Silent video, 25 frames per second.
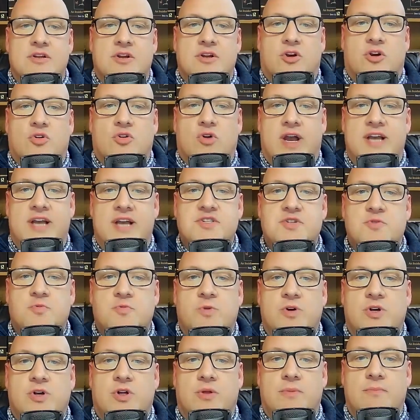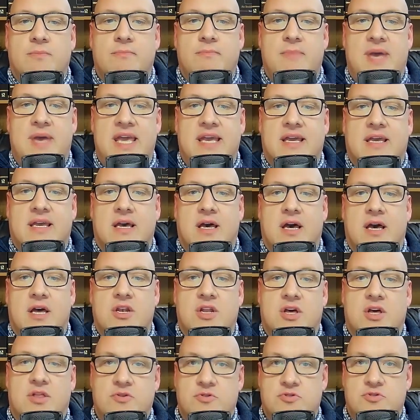Christ will make
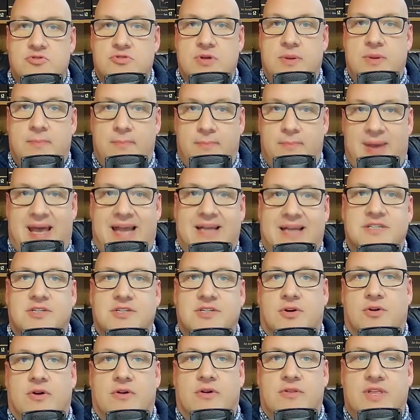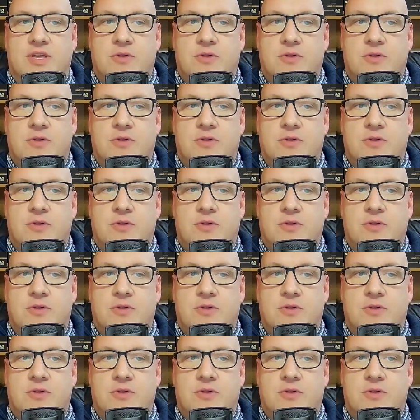another trip back to earth.